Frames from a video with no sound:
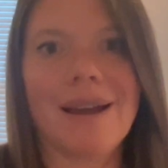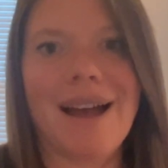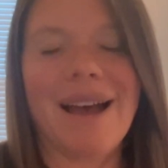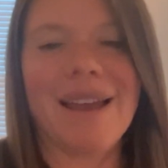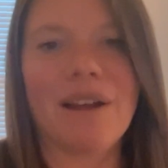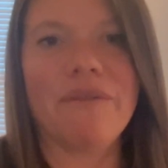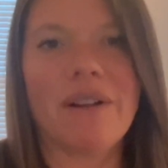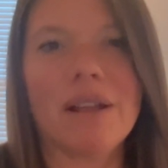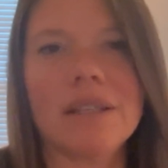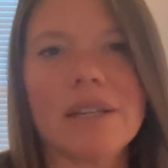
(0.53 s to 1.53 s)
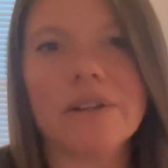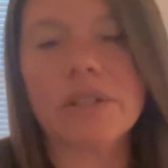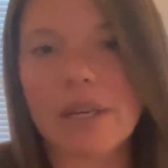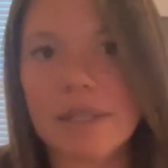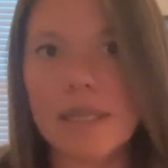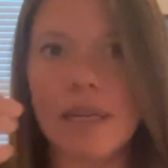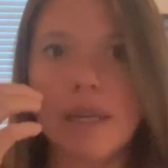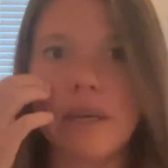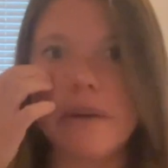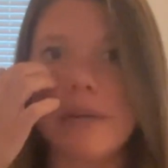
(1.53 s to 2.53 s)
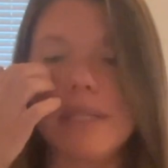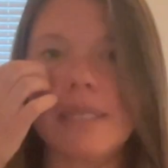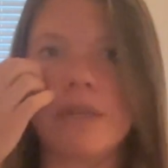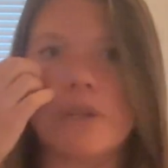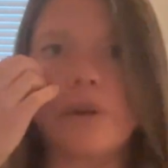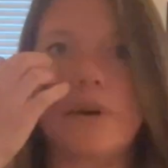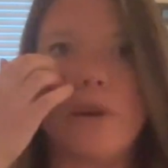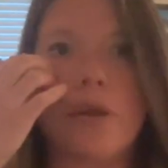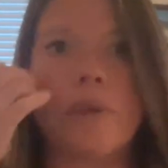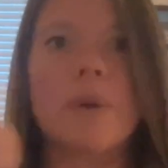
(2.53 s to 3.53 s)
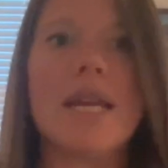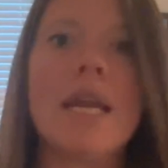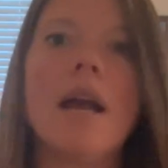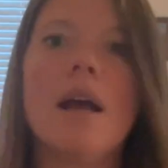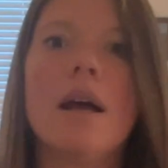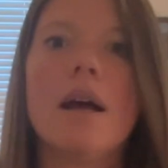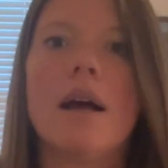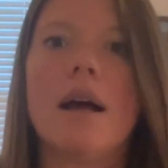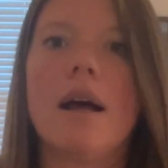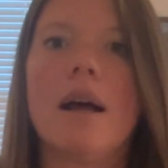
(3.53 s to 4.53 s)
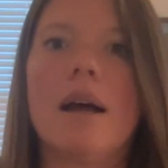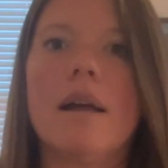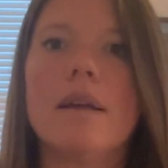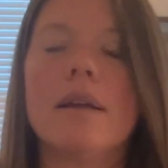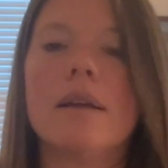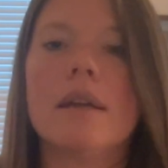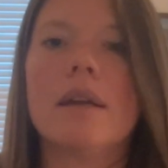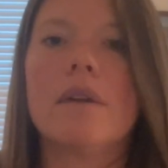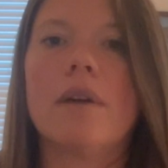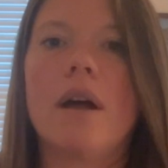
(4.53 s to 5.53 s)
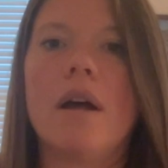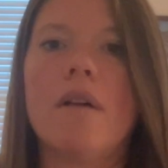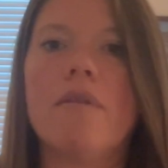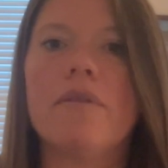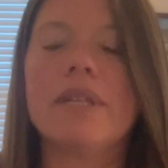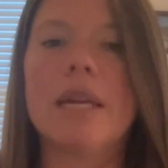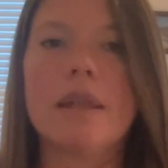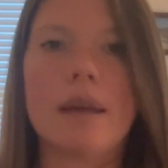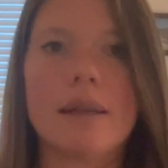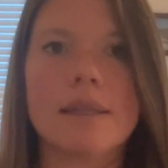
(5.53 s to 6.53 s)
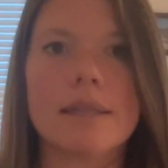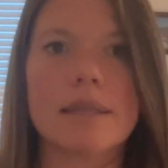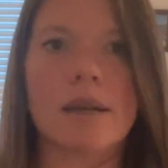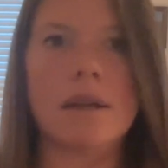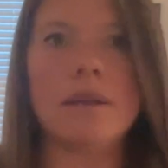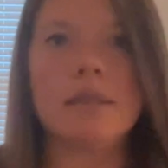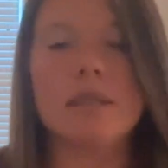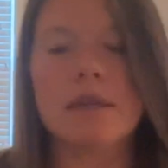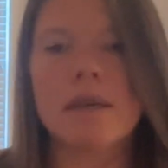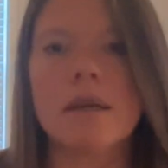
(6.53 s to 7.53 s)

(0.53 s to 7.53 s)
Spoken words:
Hi, Elf Volunteers. Jessica here, Center 3 uh, of Teeth and Skulls.